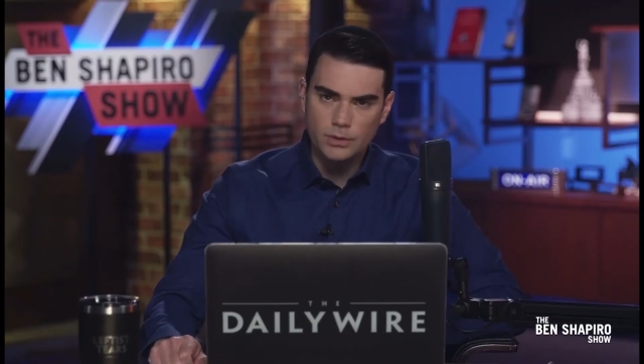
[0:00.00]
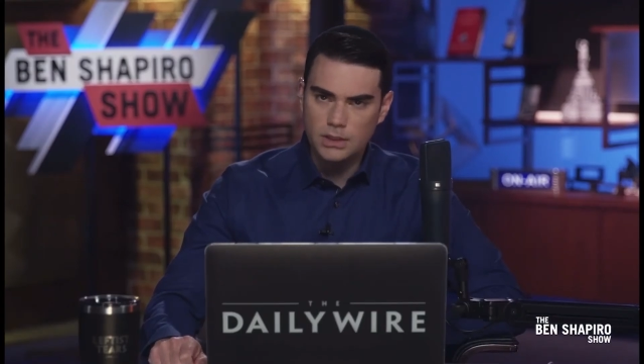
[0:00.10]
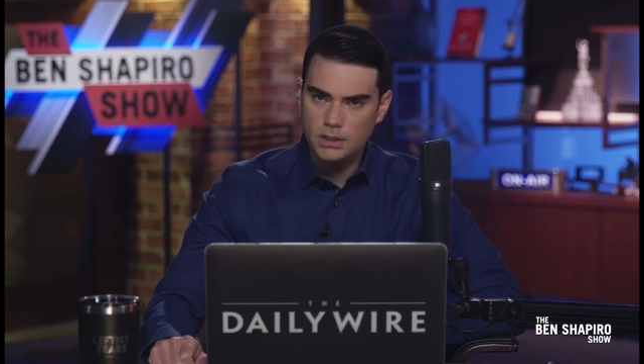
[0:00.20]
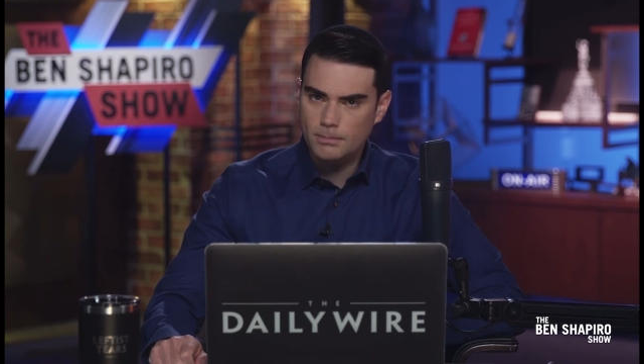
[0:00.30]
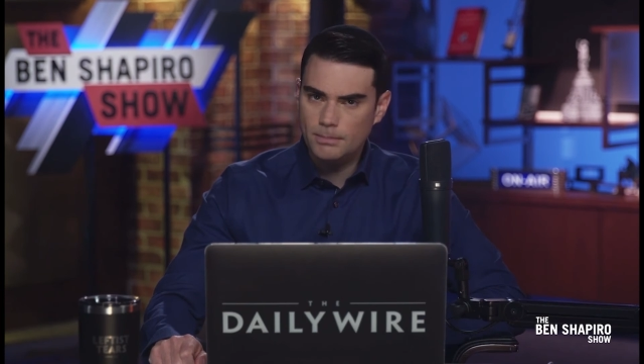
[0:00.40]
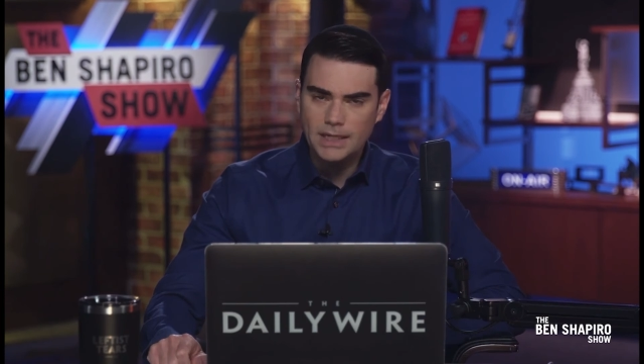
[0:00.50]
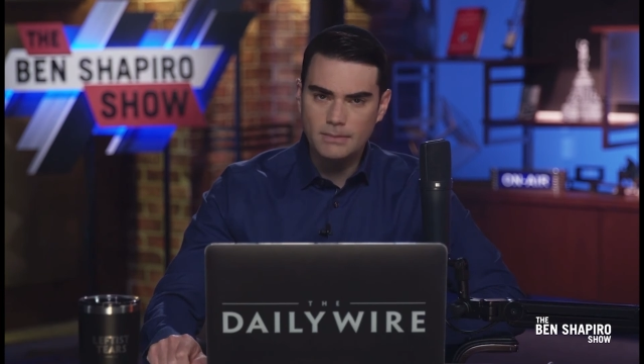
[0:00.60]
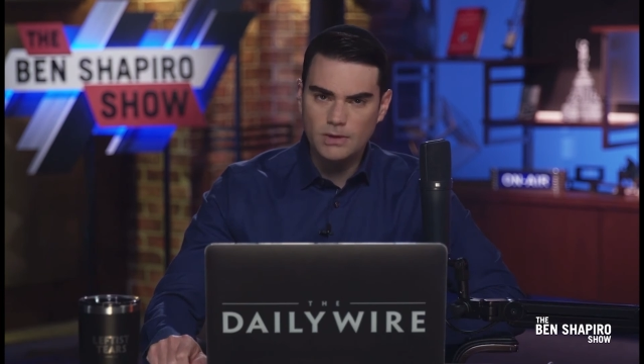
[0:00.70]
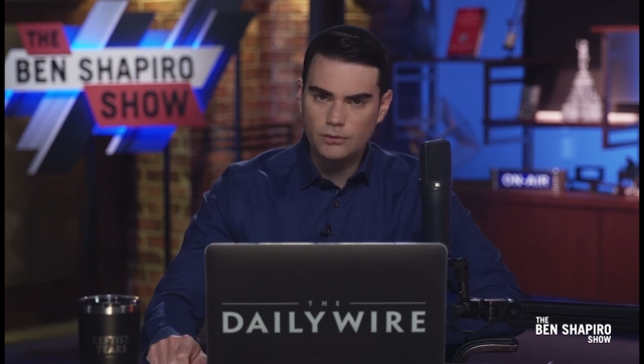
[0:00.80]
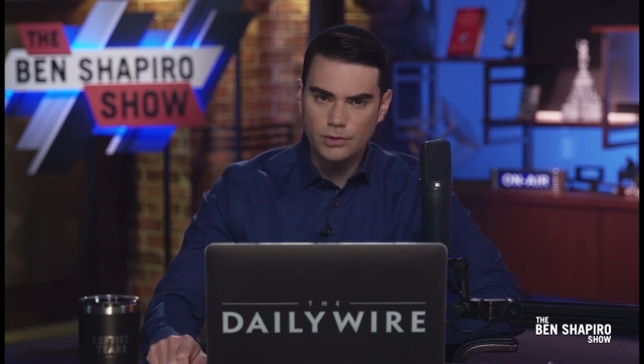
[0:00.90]
with the
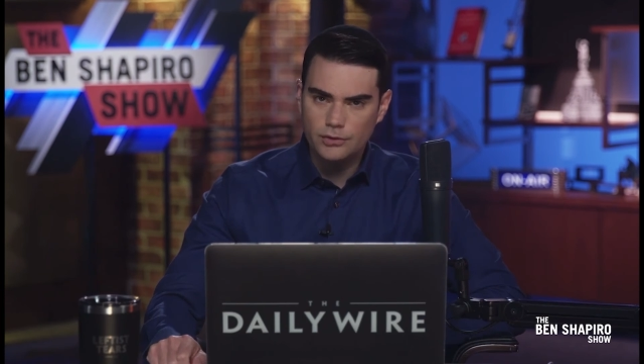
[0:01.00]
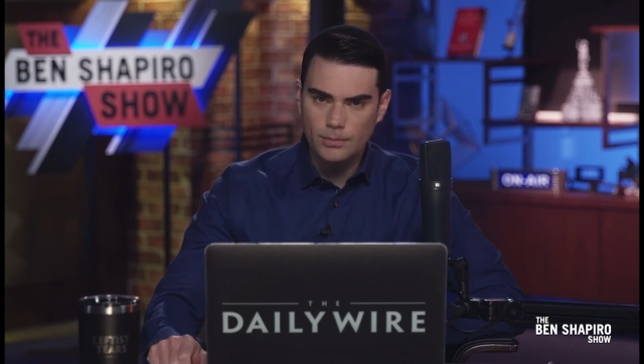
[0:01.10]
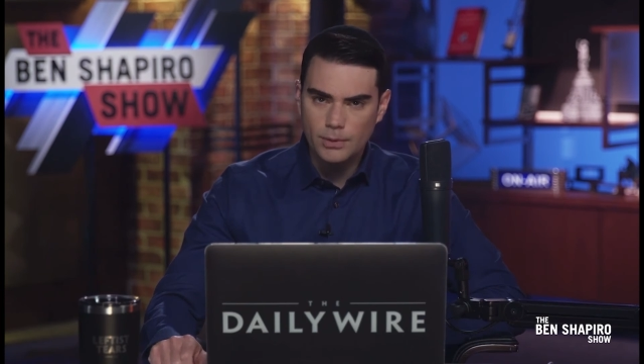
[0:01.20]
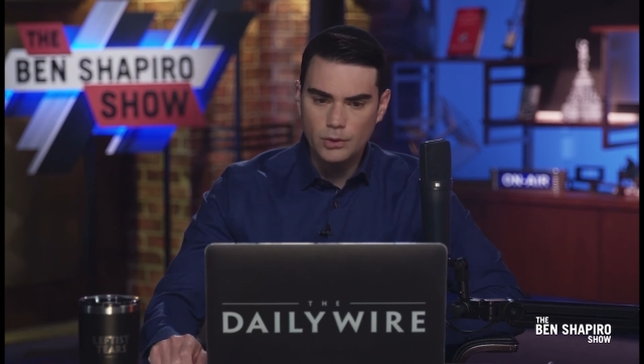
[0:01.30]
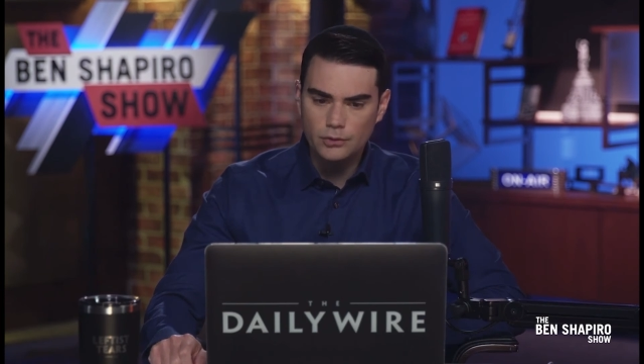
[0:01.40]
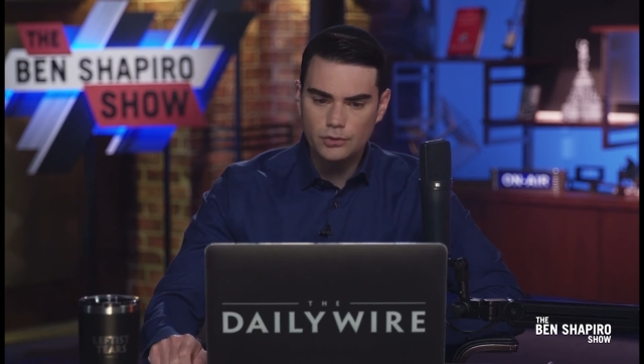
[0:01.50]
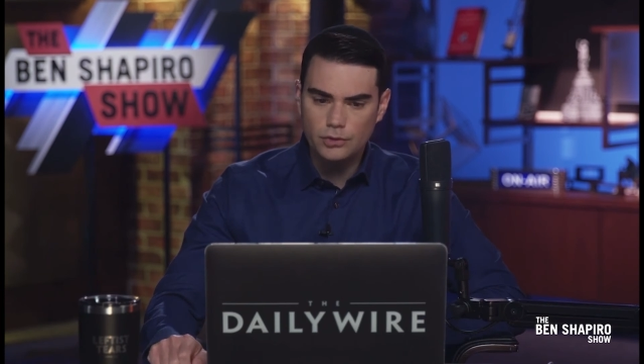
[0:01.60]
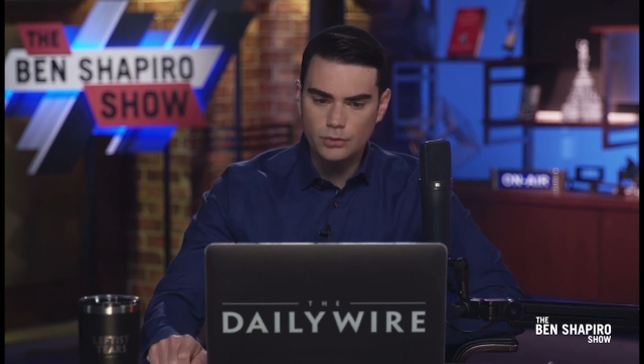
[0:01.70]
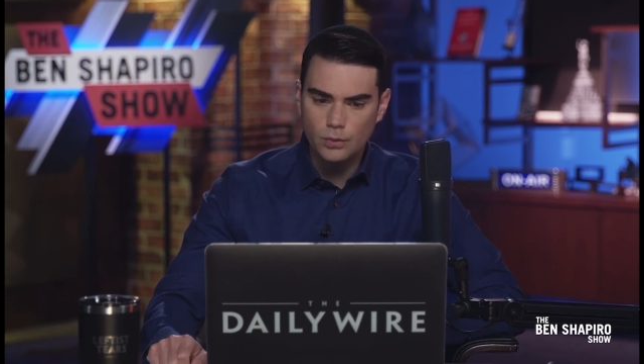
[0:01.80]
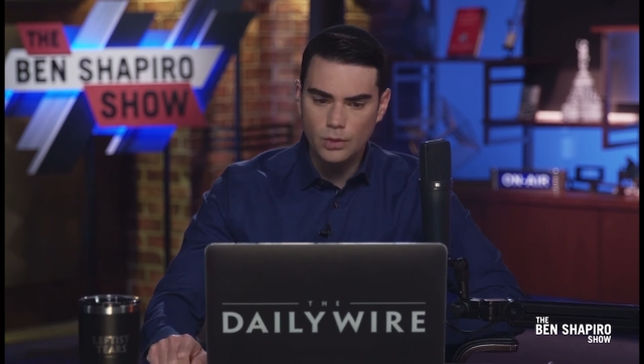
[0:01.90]
Biden administration approach
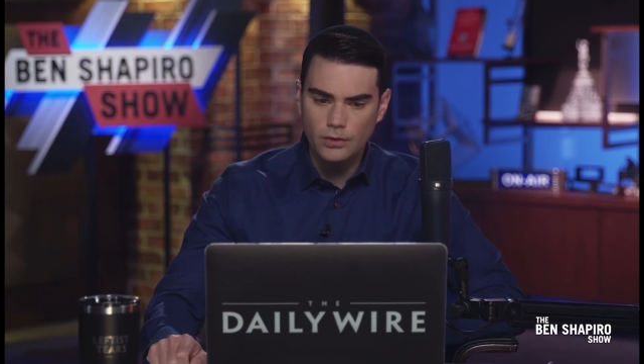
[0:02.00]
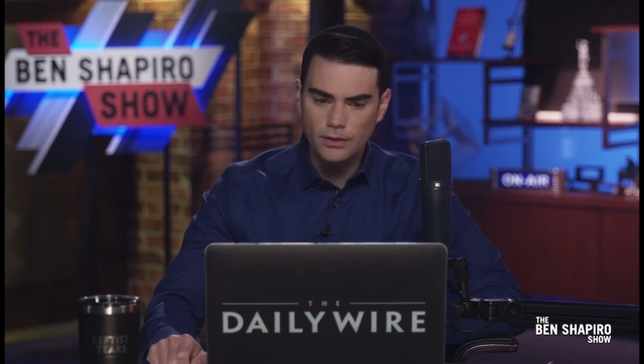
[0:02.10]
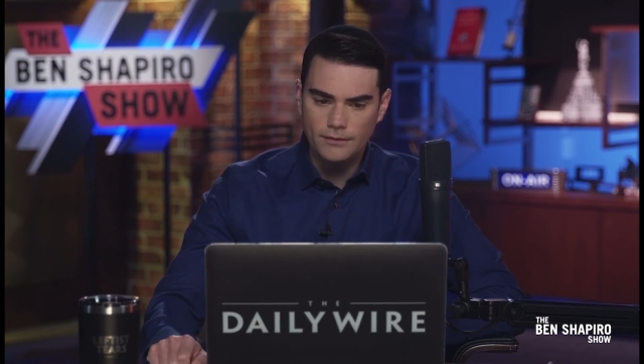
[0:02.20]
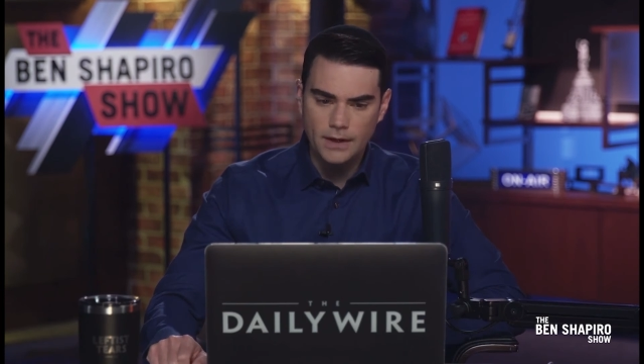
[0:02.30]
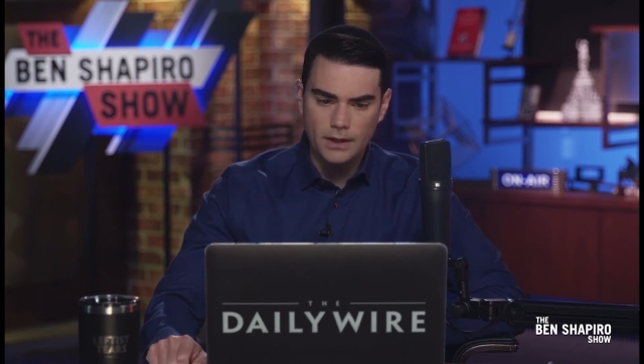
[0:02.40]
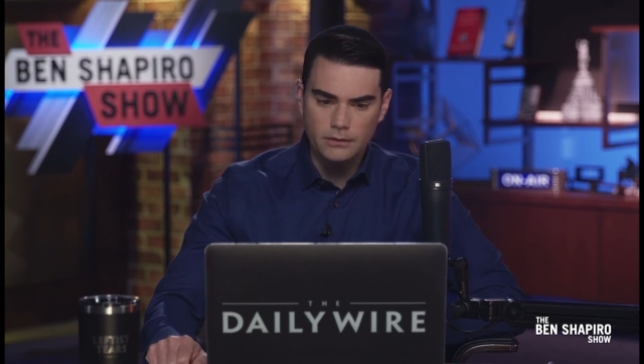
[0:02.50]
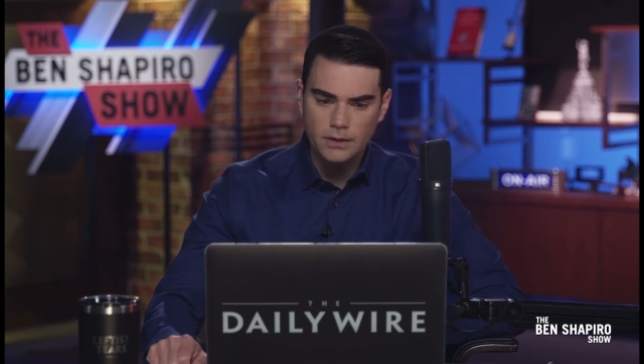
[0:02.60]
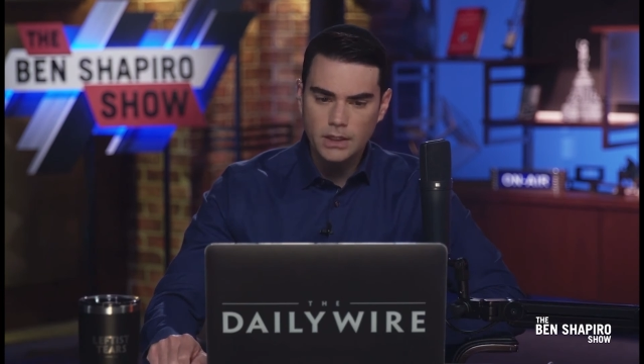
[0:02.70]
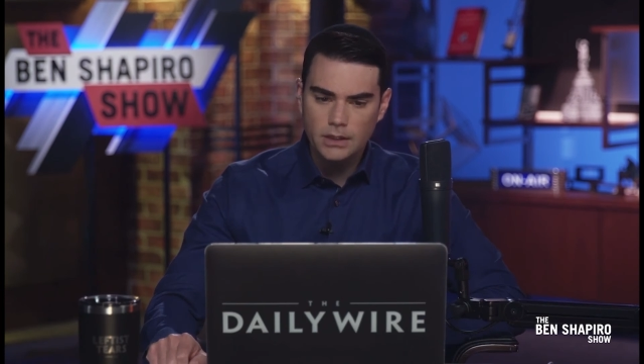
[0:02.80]
to world affairs.